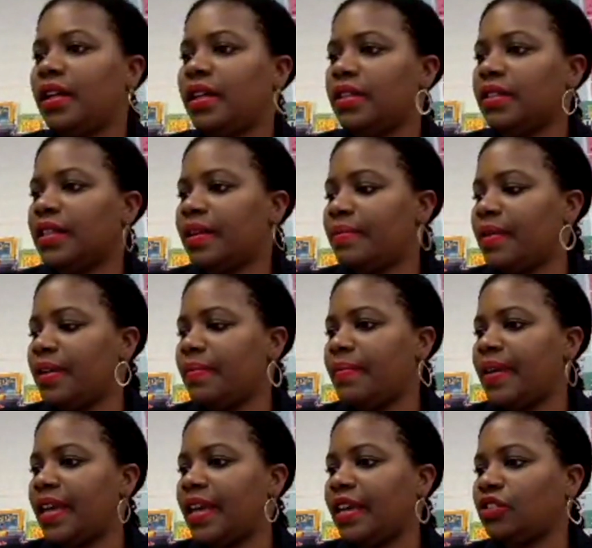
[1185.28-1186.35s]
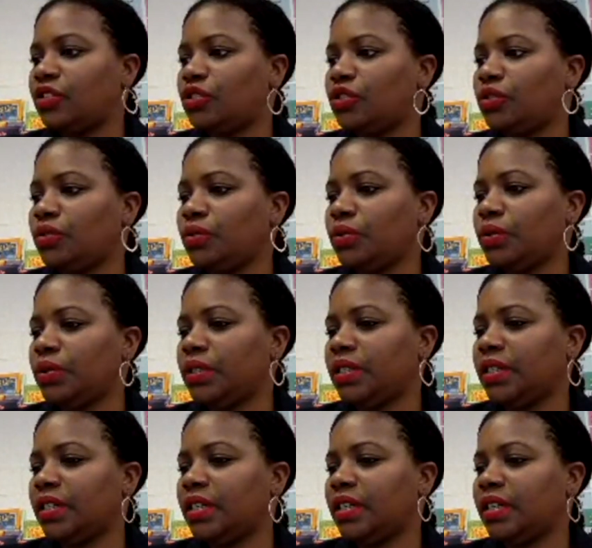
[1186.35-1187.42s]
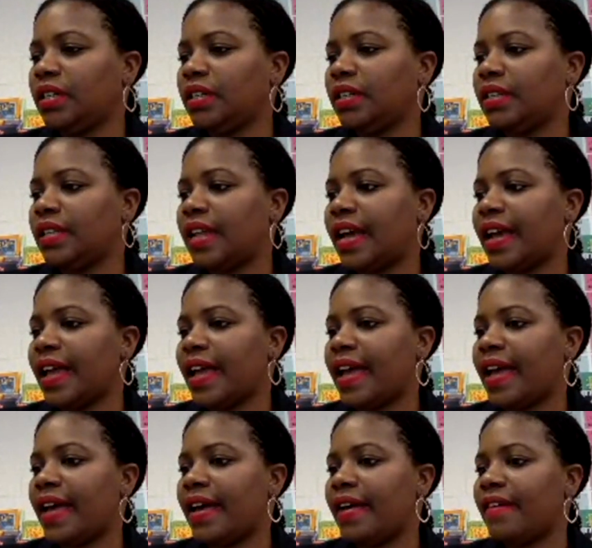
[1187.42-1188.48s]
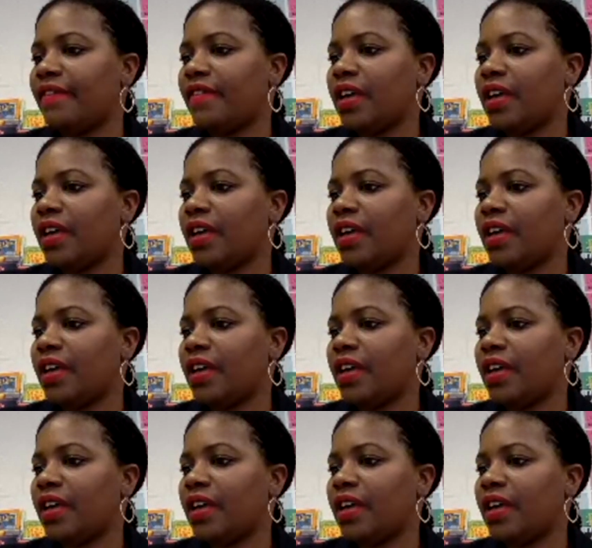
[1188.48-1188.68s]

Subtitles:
let me make sure that I have,